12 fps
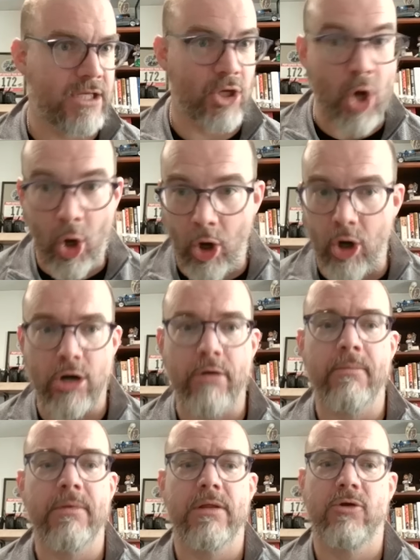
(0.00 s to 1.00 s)
can
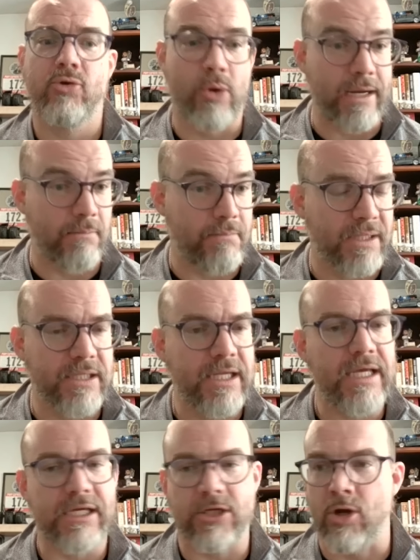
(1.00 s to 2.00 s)
harm
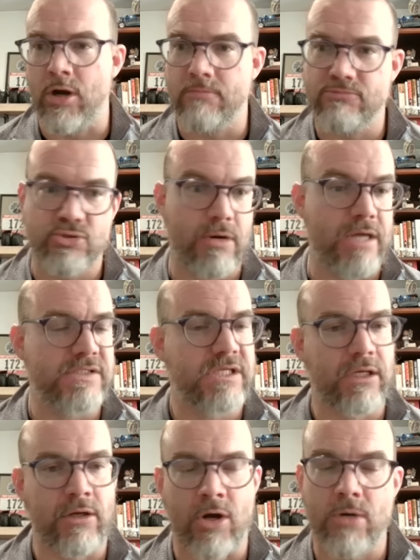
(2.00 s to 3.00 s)
credibility it can harm trust
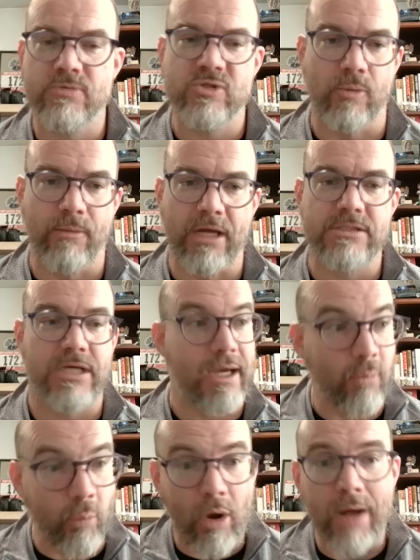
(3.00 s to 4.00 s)
it can harm so much i
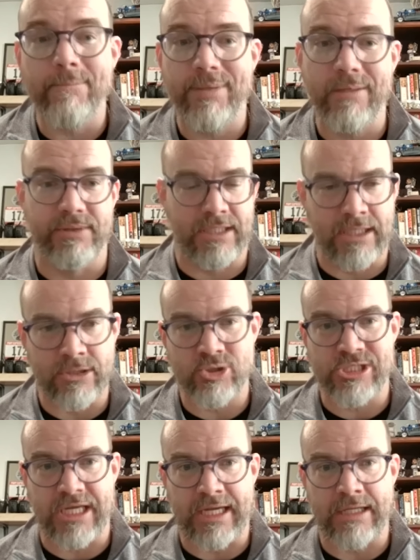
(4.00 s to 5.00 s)
want people to
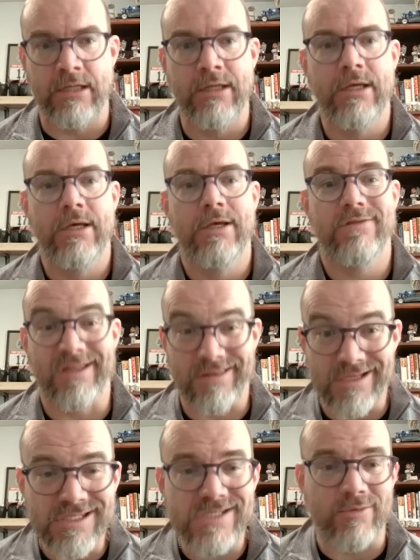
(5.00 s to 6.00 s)
understand that
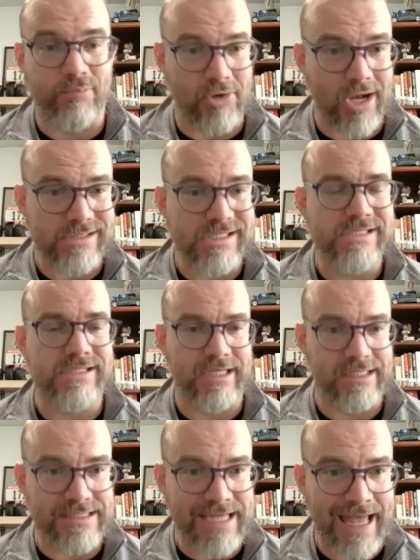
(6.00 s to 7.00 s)
this is a process and
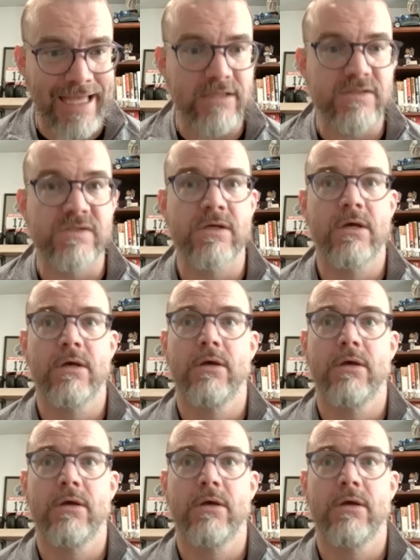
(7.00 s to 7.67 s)
it takes